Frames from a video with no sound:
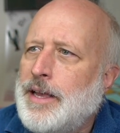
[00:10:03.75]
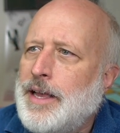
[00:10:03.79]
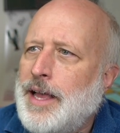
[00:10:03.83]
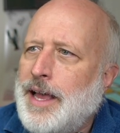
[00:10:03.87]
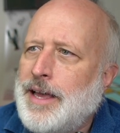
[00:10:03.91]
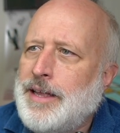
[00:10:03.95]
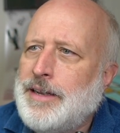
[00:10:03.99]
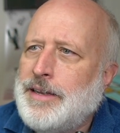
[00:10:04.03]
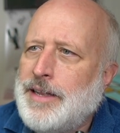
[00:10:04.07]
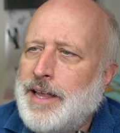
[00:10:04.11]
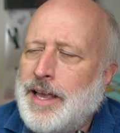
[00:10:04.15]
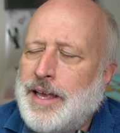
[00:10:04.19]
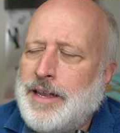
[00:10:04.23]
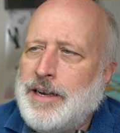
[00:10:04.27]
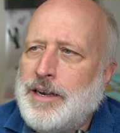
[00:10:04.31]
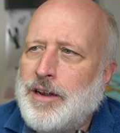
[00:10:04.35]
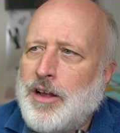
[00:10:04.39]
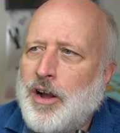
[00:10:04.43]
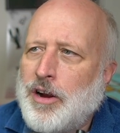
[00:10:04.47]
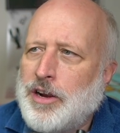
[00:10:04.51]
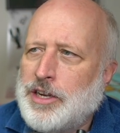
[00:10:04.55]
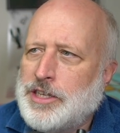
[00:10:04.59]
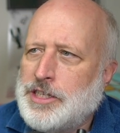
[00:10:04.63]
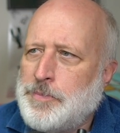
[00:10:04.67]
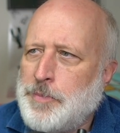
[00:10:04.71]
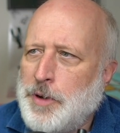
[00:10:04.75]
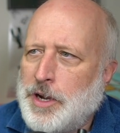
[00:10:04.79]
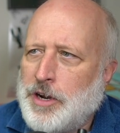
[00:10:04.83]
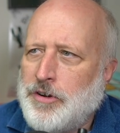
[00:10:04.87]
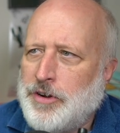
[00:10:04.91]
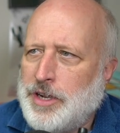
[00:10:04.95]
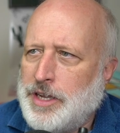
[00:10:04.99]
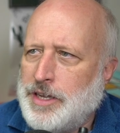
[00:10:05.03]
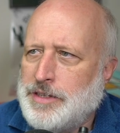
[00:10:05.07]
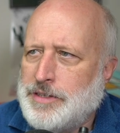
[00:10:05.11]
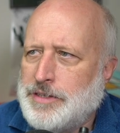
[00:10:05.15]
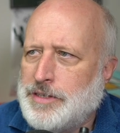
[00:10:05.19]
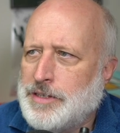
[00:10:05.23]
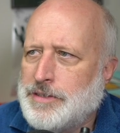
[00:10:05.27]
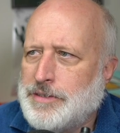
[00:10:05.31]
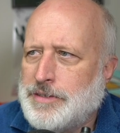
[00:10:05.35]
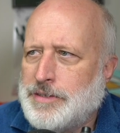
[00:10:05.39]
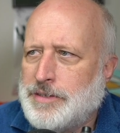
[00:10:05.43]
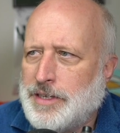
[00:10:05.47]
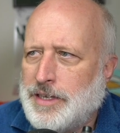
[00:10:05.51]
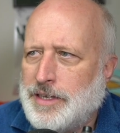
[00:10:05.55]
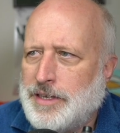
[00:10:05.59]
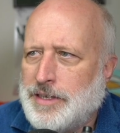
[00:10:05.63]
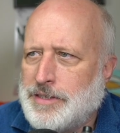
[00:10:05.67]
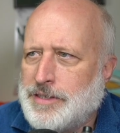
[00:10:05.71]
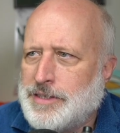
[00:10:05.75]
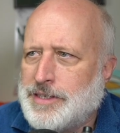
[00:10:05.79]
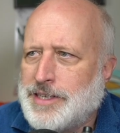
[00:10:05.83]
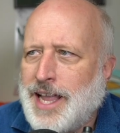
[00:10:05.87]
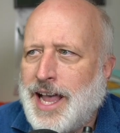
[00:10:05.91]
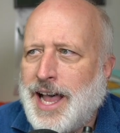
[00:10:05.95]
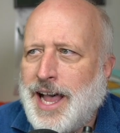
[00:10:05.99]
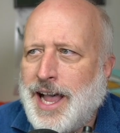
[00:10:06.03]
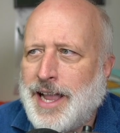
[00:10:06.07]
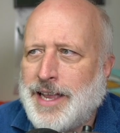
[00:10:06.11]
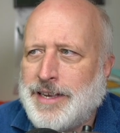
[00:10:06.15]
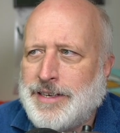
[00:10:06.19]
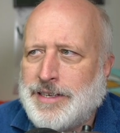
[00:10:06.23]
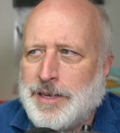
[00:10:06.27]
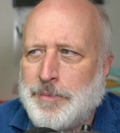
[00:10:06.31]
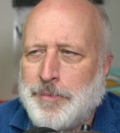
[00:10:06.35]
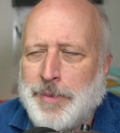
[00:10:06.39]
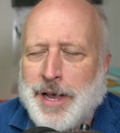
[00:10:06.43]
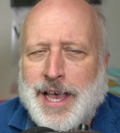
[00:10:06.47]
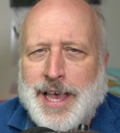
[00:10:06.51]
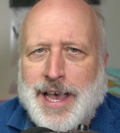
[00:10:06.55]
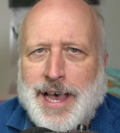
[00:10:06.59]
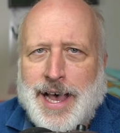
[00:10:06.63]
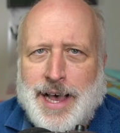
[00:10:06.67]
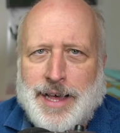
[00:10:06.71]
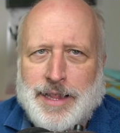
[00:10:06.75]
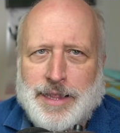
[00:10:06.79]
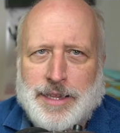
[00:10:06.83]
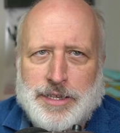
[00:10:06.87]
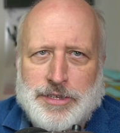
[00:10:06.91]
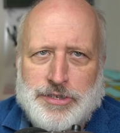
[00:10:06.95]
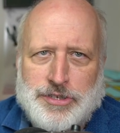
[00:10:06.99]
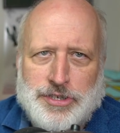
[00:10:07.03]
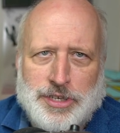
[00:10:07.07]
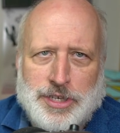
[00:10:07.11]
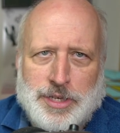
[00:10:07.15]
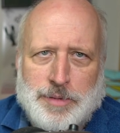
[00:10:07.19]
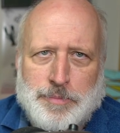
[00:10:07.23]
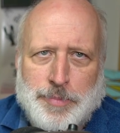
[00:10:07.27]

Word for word: And, and in our experience, it's, it's tied to biology,